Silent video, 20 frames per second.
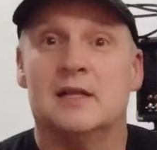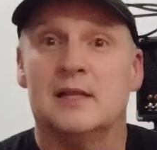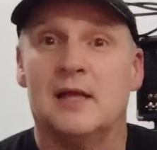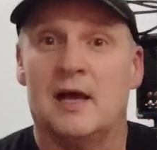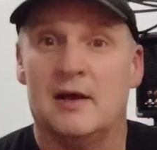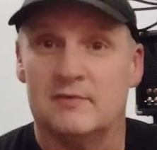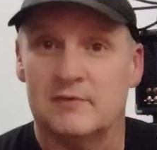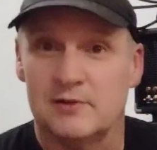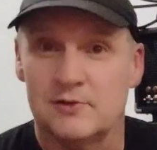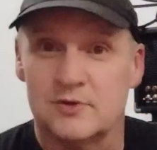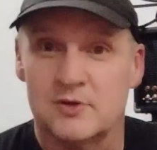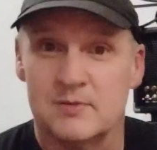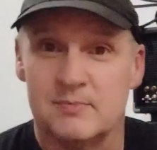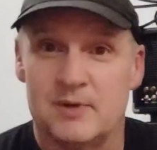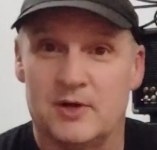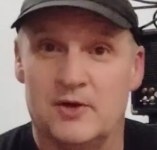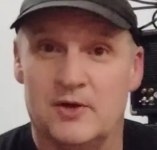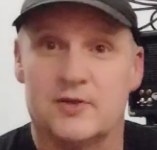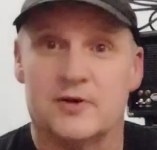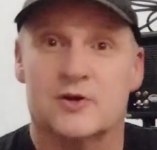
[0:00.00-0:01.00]
Have a look at
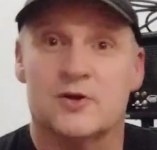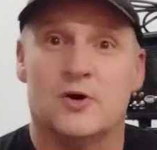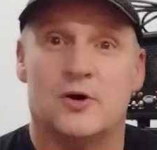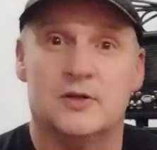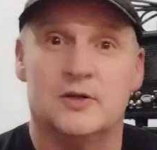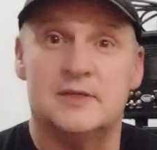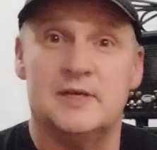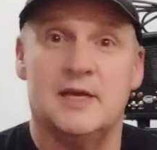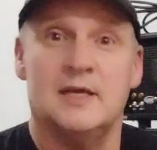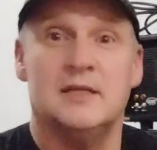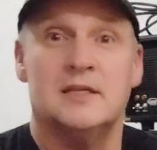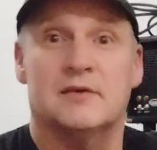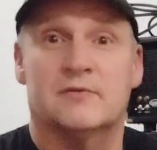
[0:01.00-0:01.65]
my other content.